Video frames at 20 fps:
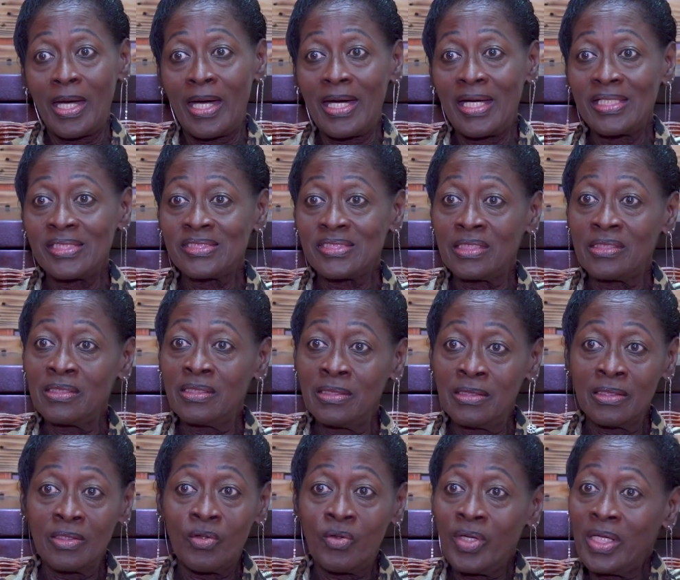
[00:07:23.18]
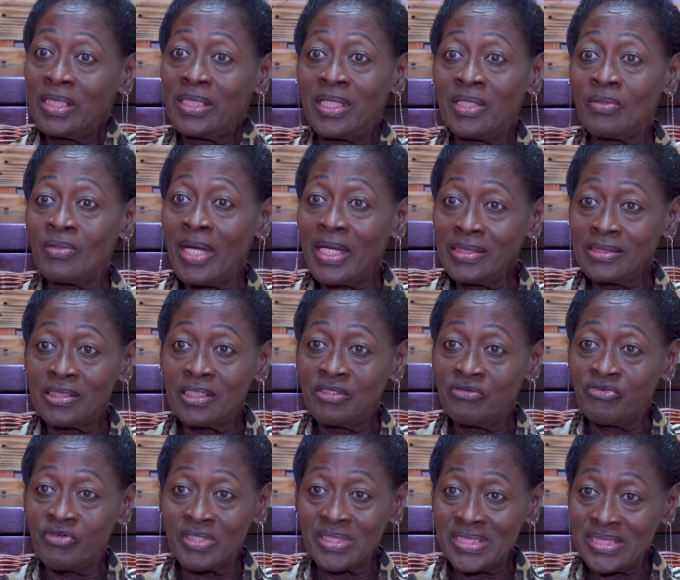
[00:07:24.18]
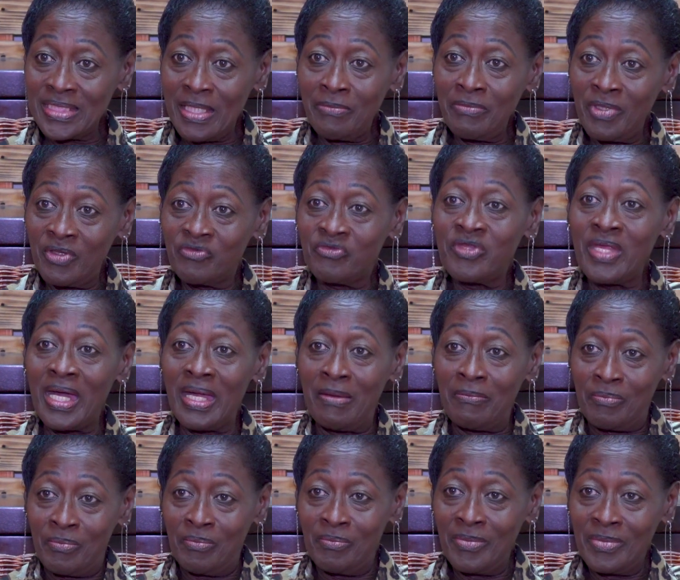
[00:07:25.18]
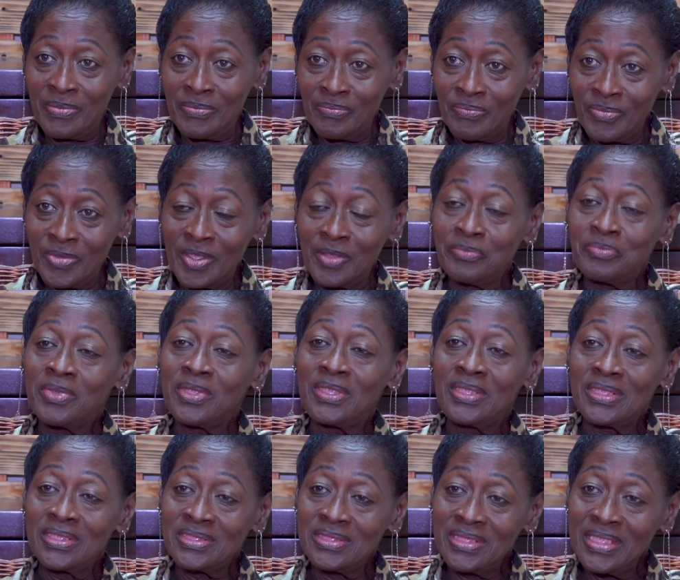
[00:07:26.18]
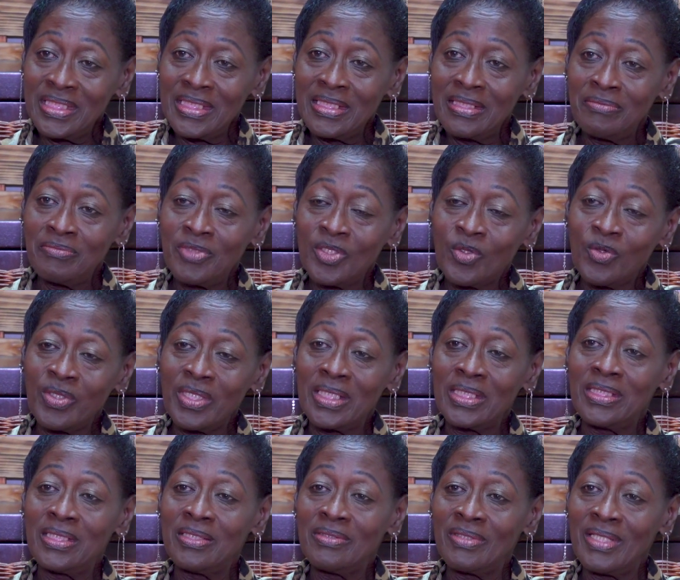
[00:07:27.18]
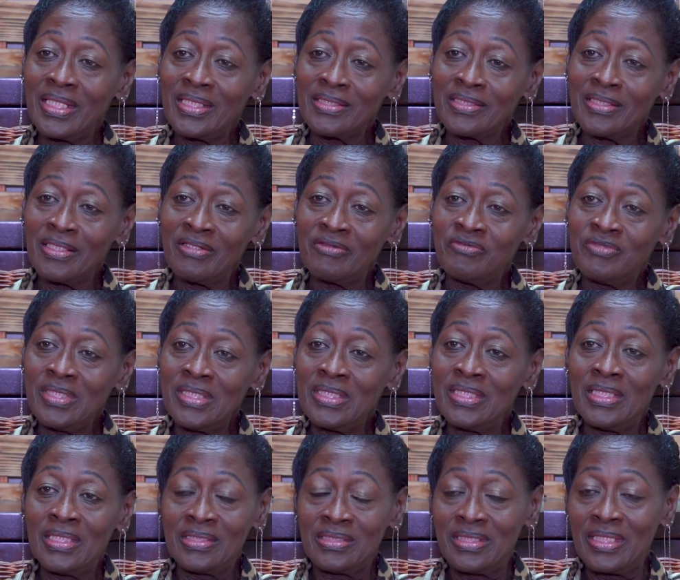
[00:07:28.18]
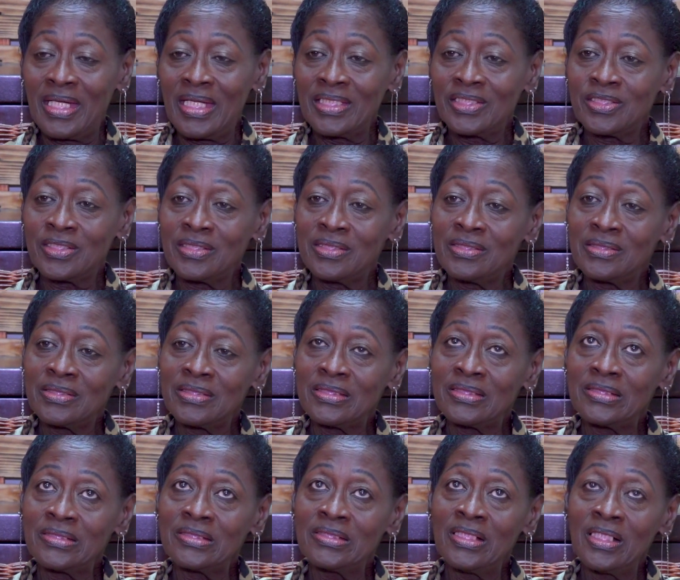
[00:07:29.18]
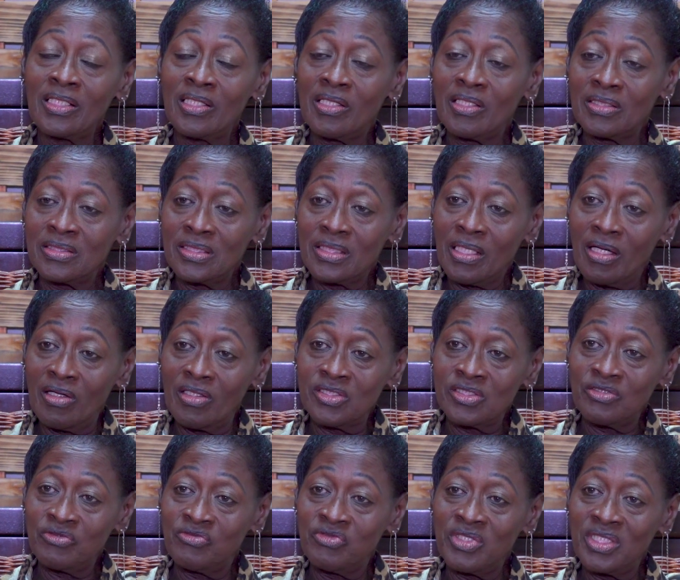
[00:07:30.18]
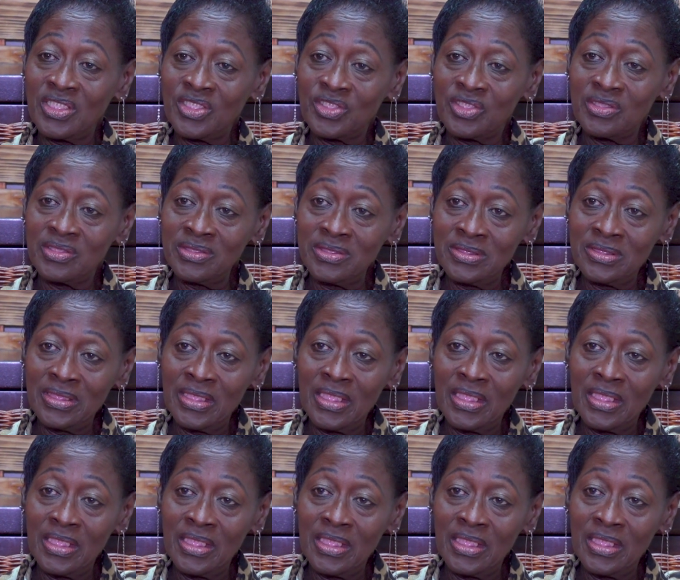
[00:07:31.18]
as a choir director for some of them. Up to this day, I'm the choir director of the National Conservation